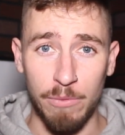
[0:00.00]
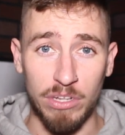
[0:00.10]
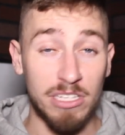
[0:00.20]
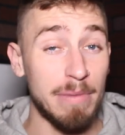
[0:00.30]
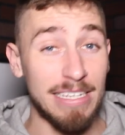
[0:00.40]

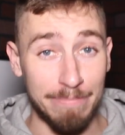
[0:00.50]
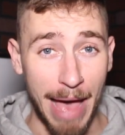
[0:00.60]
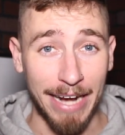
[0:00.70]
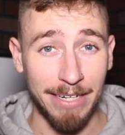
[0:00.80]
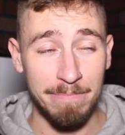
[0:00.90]
When somebody's
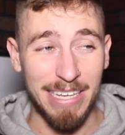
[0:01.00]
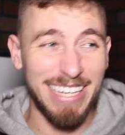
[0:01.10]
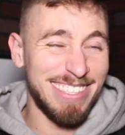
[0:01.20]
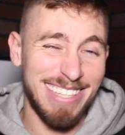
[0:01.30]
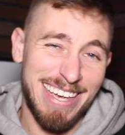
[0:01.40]
mad at him,
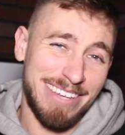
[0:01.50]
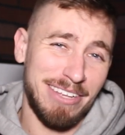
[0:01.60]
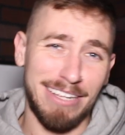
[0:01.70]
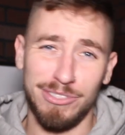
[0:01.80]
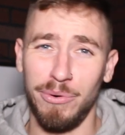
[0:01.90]
he's like,
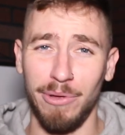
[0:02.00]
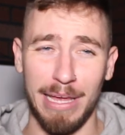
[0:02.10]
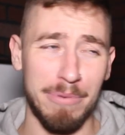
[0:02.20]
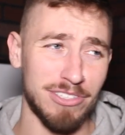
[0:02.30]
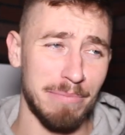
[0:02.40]
oh, that's cool.
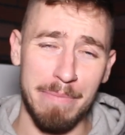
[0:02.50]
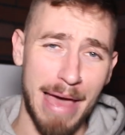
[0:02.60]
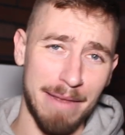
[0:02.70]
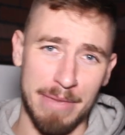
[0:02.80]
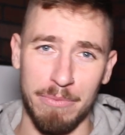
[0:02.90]
That person can be
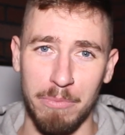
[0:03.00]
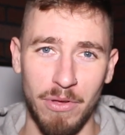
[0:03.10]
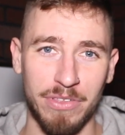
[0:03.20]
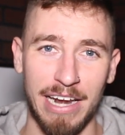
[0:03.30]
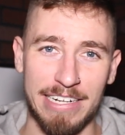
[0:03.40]
mad at me. We're
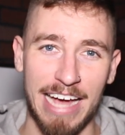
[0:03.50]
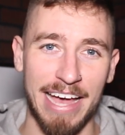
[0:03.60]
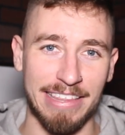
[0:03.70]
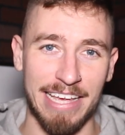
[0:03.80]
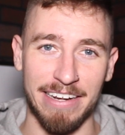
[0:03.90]
both gonna
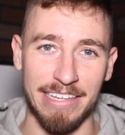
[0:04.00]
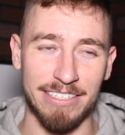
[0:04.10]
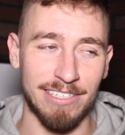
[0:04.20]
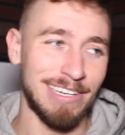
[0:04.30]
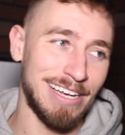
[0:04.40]
die at the end of
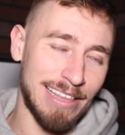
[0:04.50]
this.